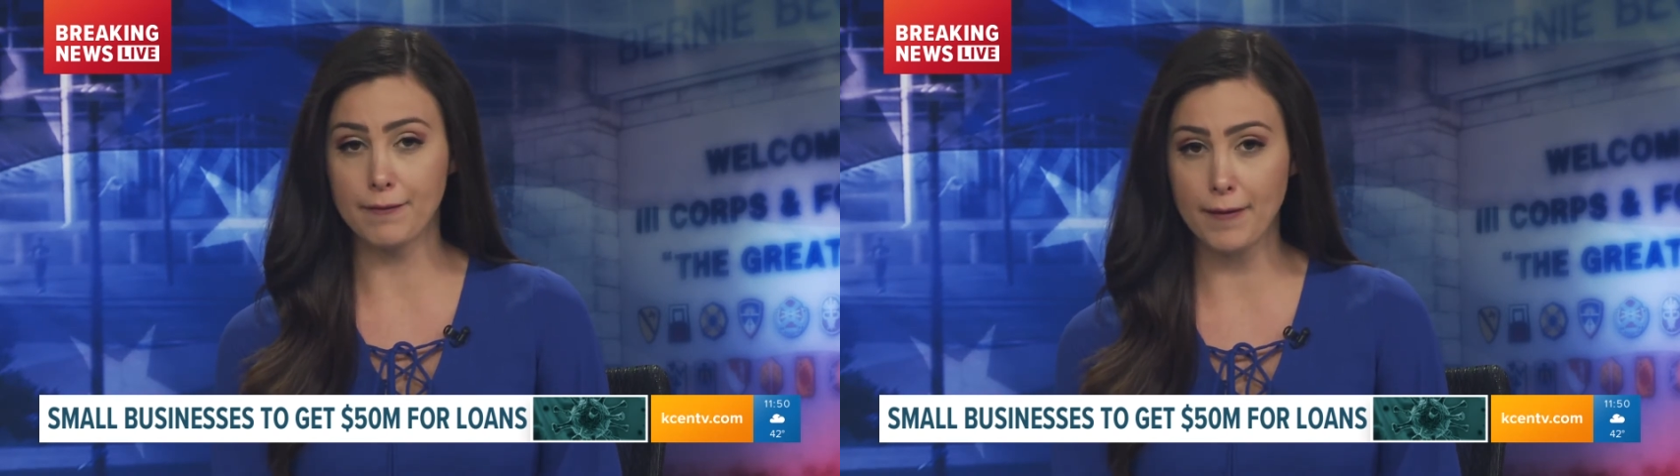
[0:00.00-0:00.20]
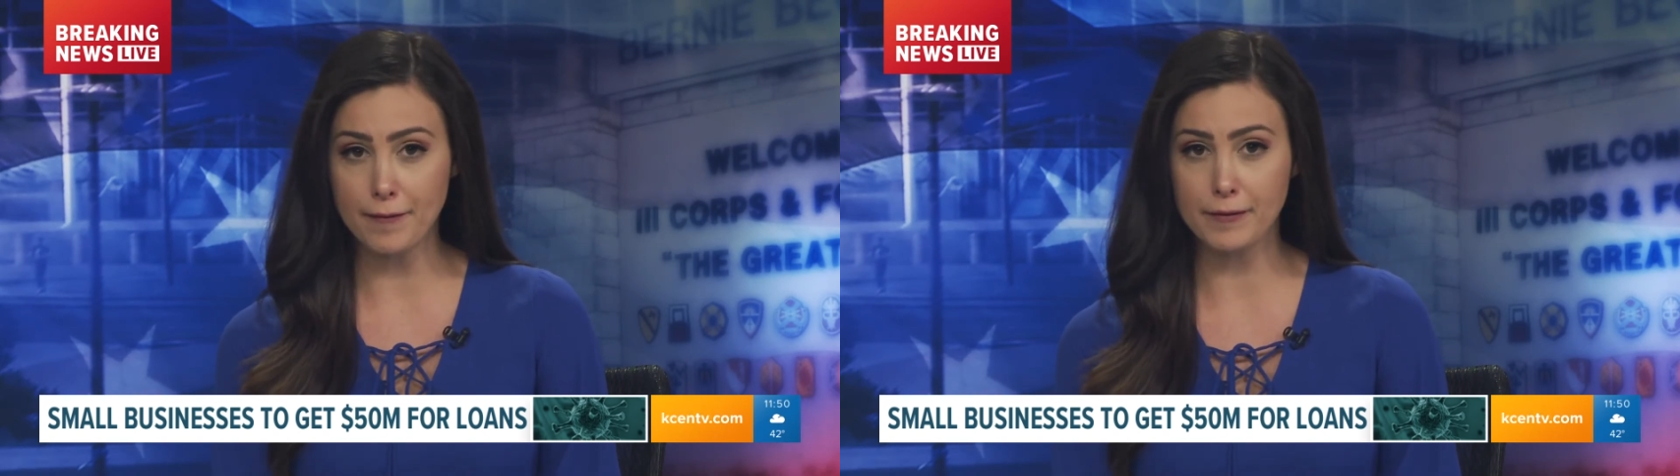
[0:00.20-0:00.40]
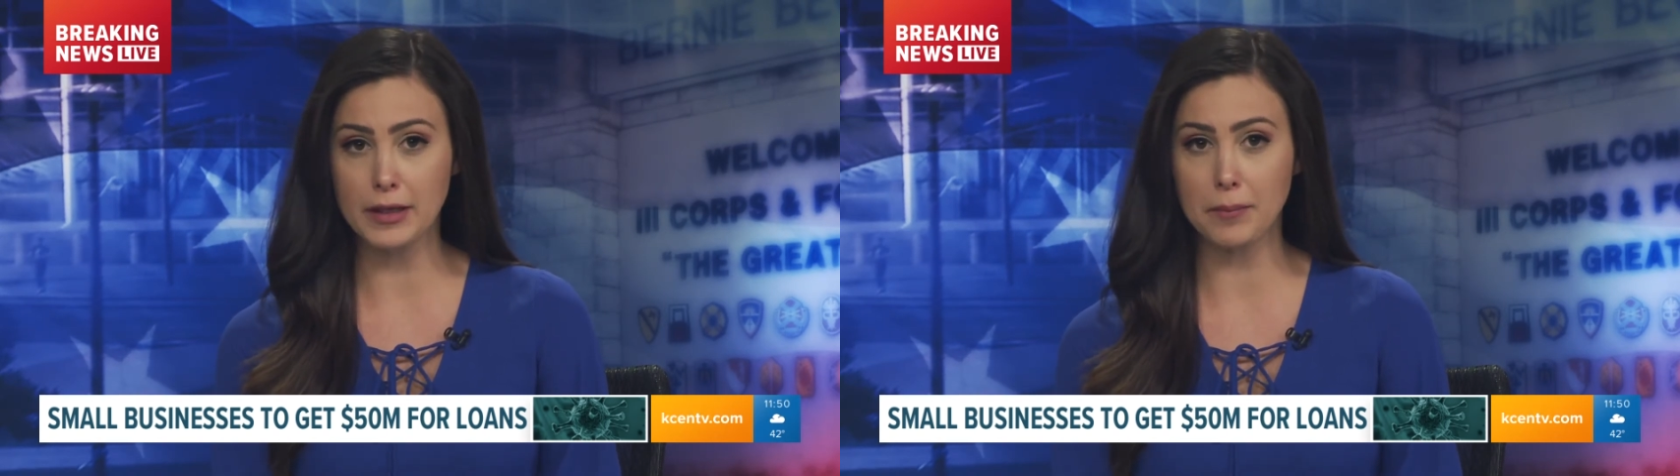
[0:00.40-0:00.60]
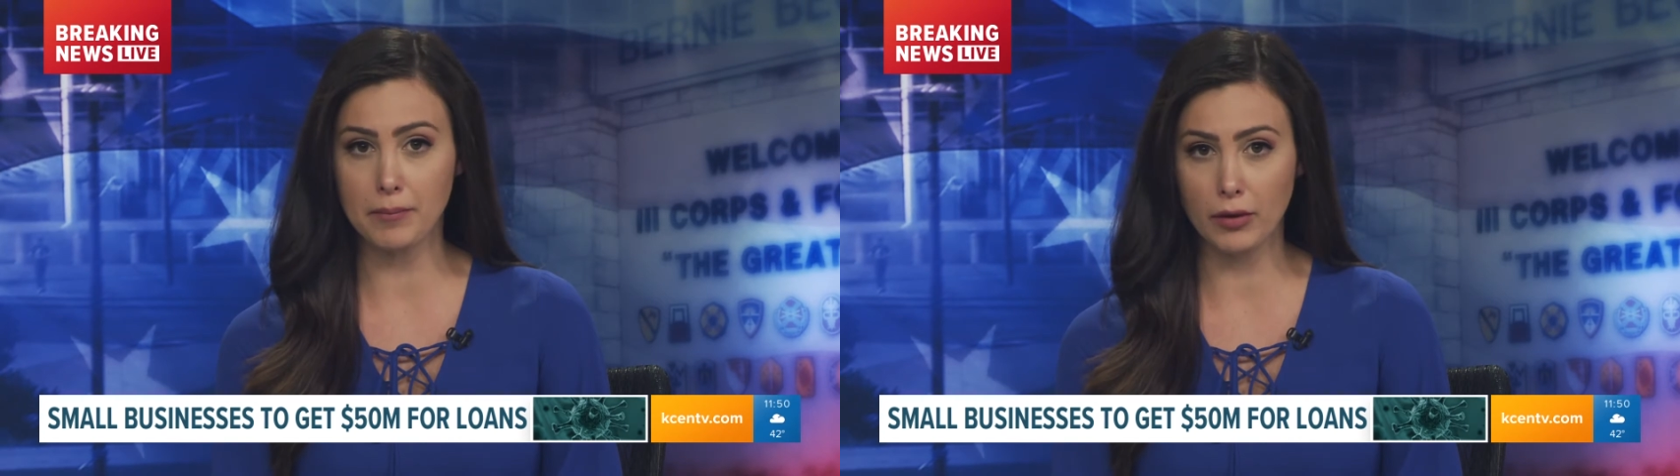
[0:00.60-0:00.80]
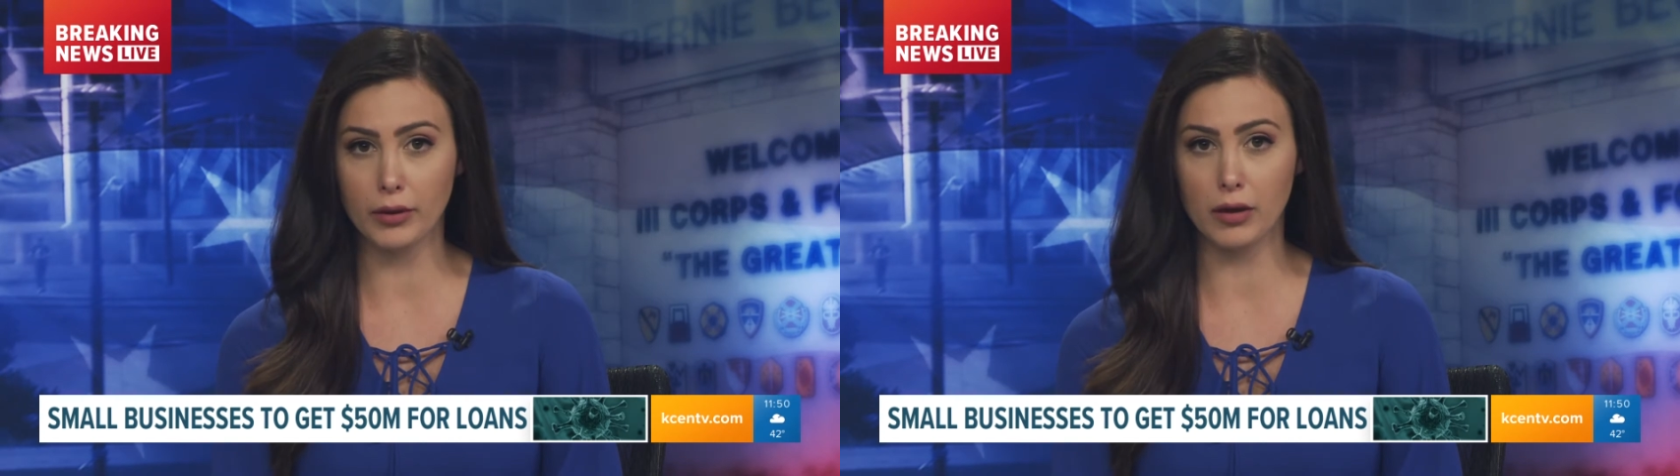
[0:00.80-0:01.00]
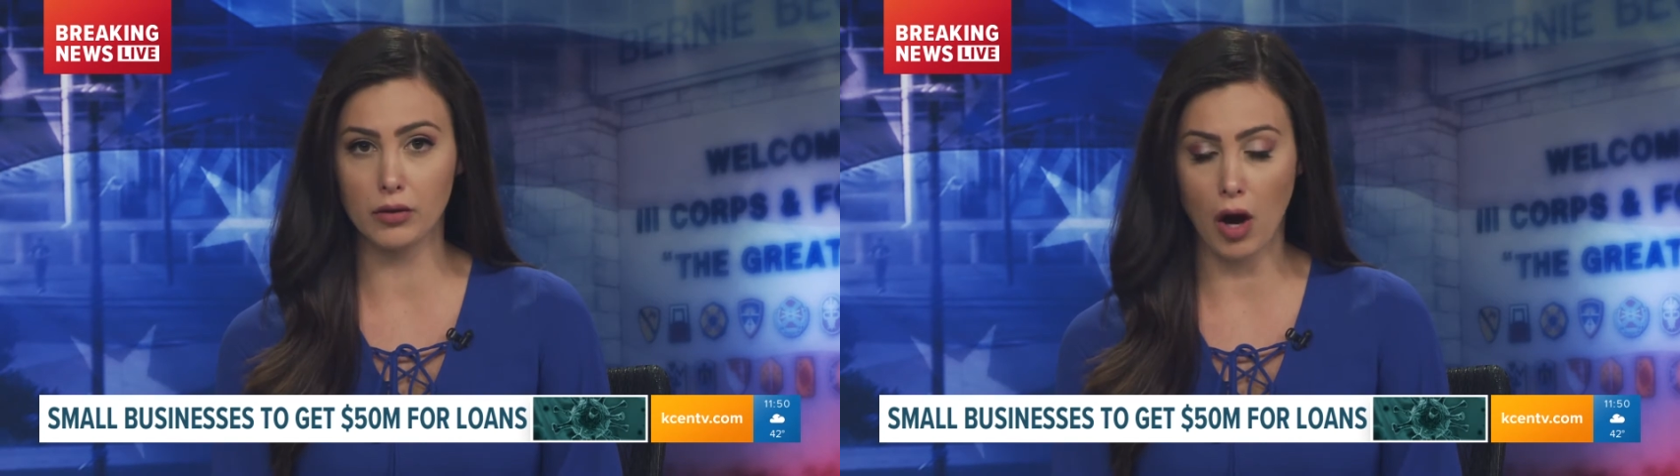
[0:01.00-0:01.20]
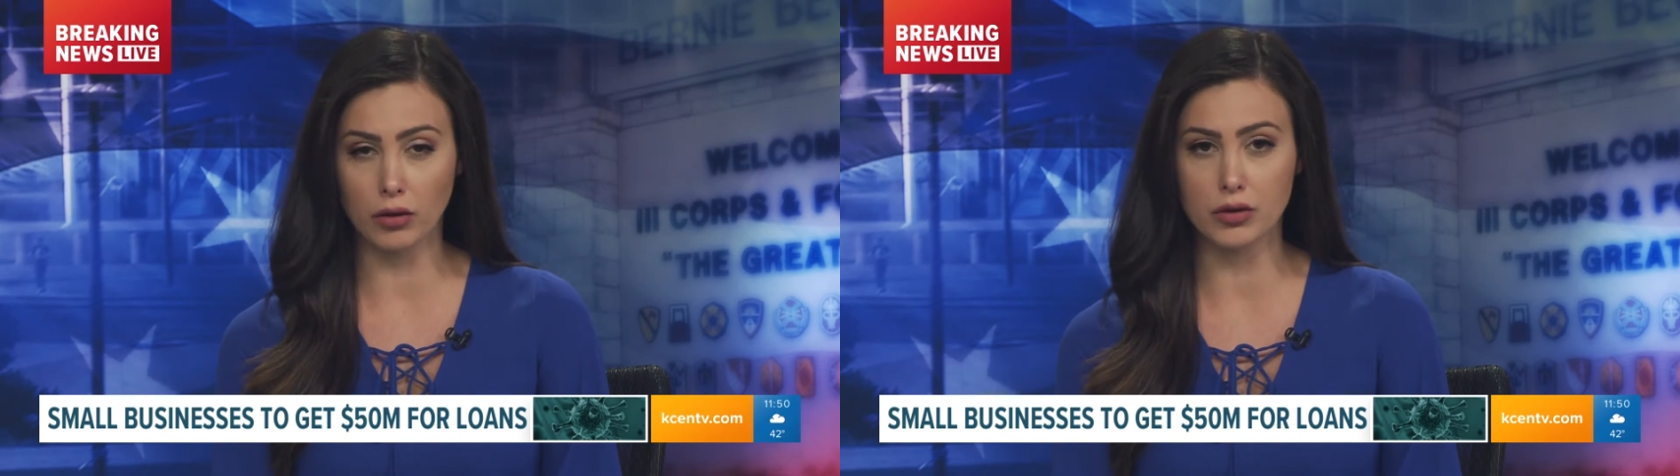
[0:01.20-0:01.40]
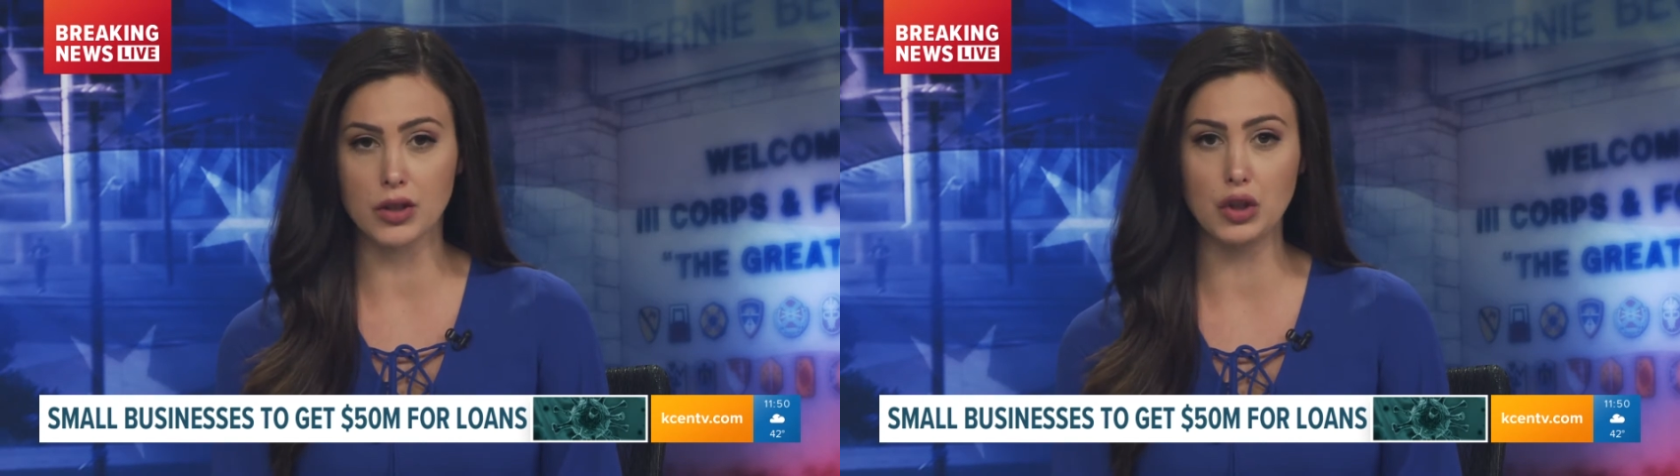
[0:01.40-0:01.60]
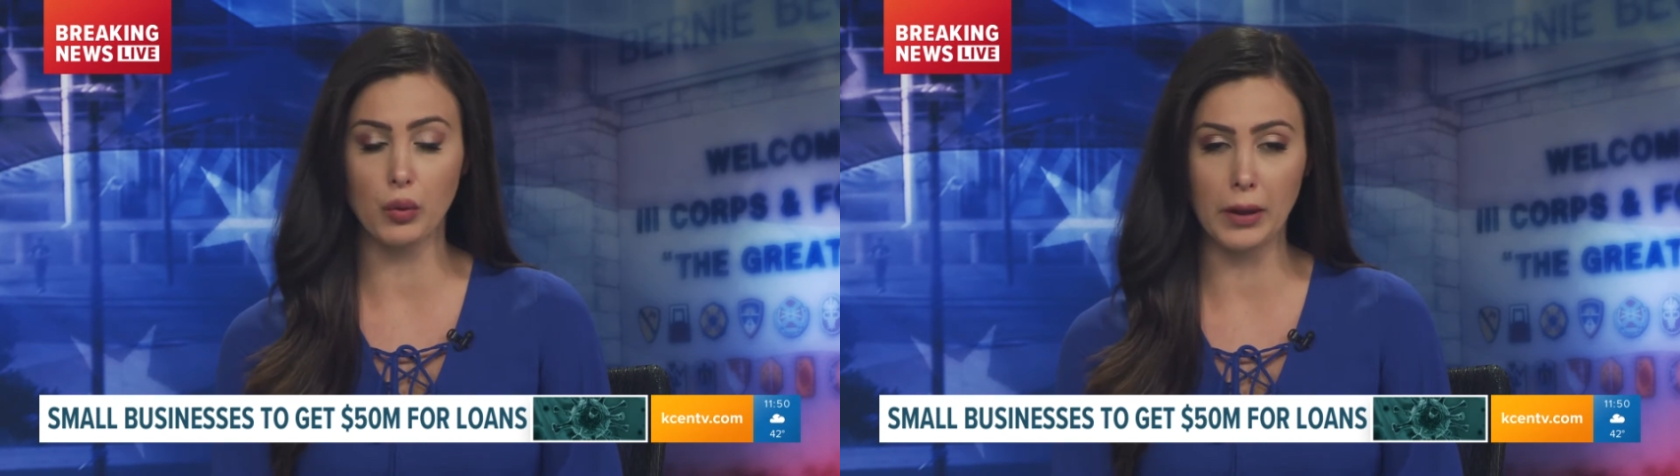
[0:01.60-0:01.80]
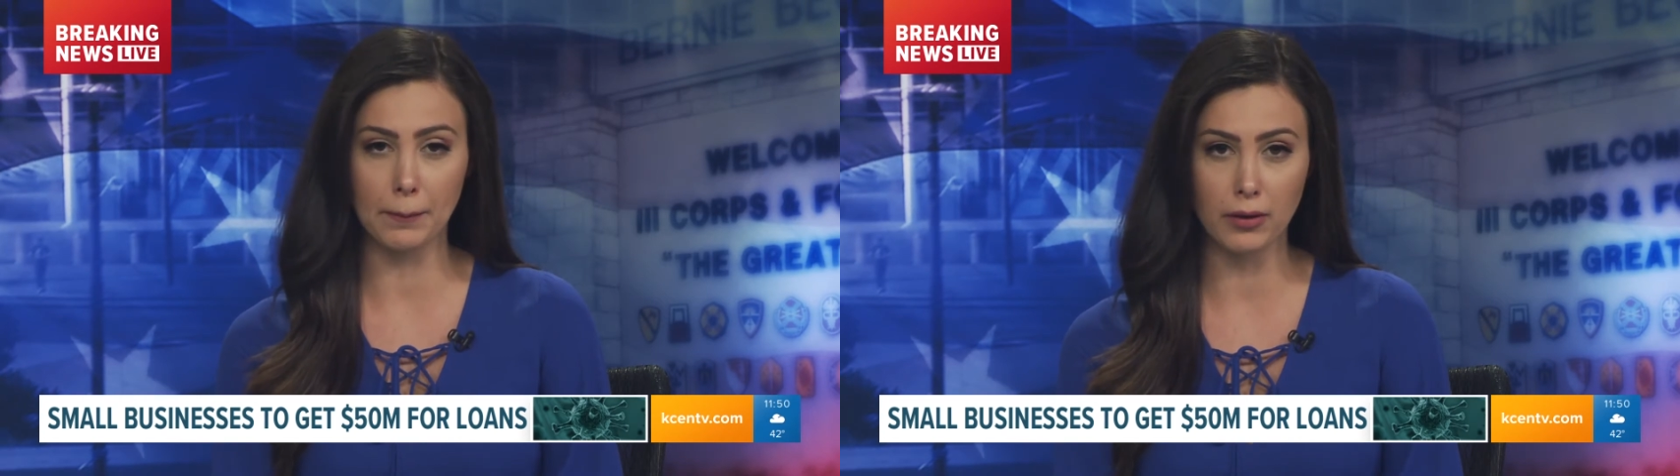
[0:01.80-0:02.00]
$50 million, and you
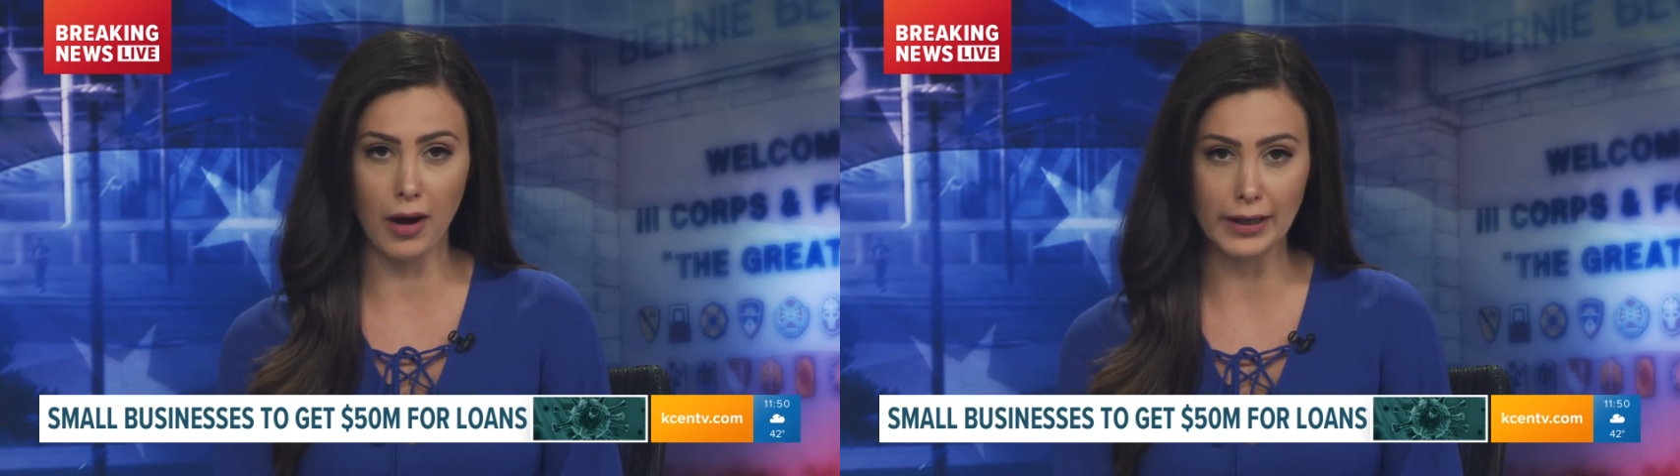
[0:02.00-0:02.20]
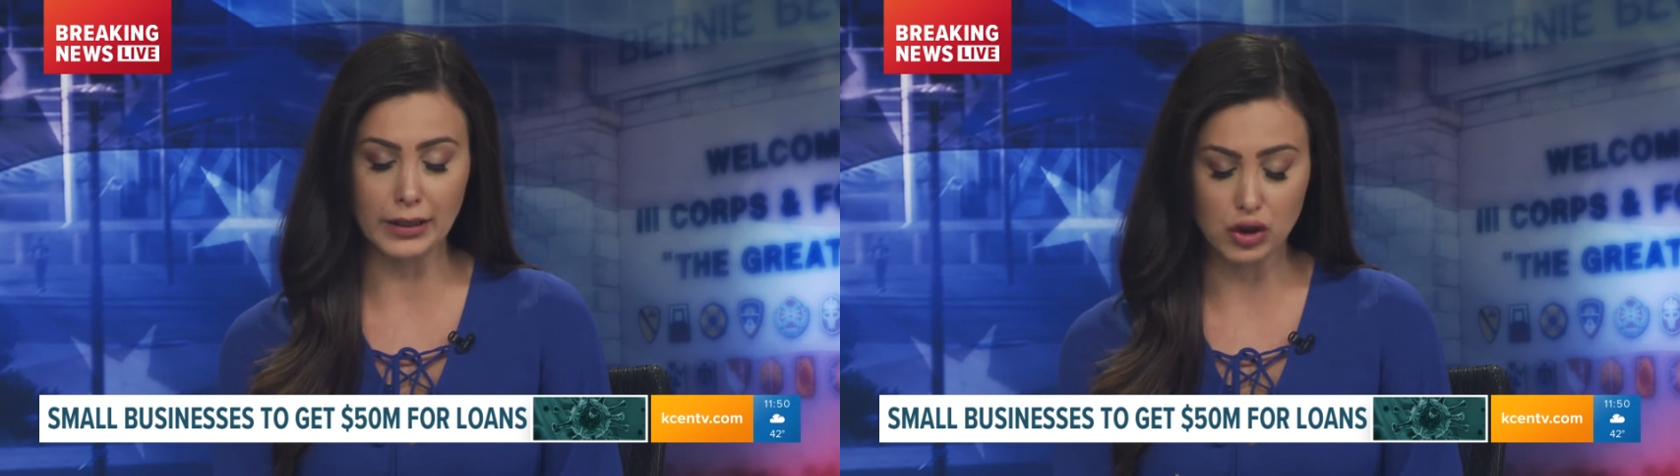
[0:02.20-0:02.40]
can apply